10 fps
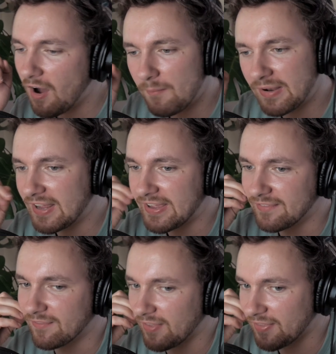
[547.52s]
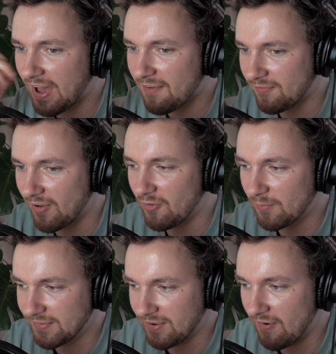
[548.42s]
believe that film
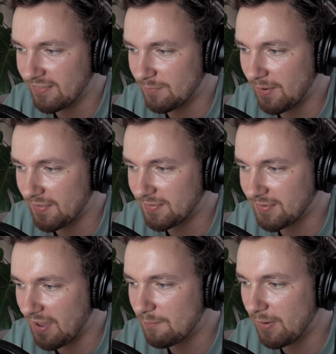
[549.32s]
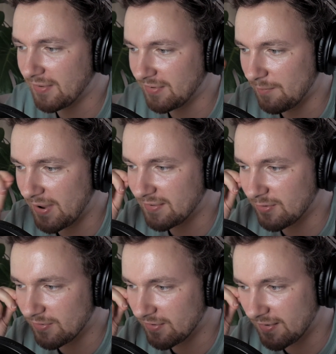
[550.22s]
was directed by the same person that made
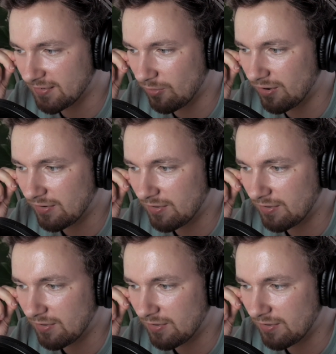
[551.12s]
Suicide Squad.